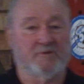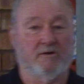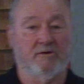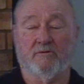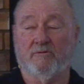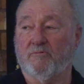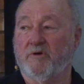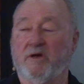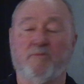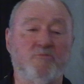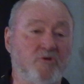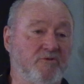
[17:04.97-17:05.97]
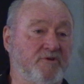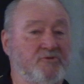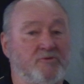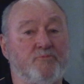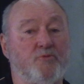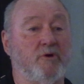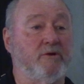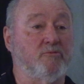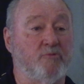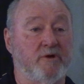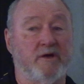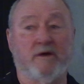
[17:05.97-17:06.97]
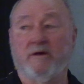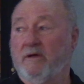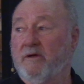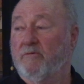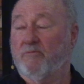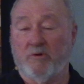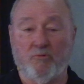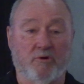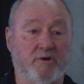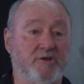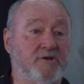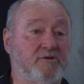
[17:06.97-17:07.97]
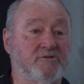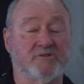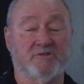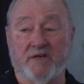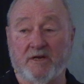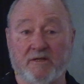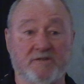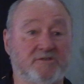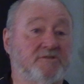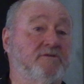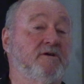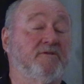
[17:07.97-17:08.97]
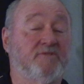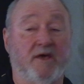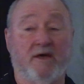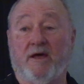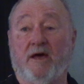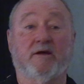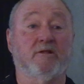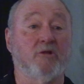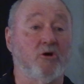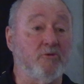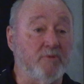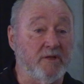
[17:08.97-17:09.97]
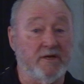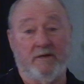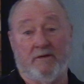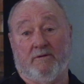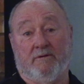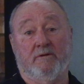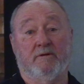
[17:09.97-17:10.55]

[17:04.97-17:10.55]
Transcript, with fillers: So we are moving to a point where we want to use sealants that are globally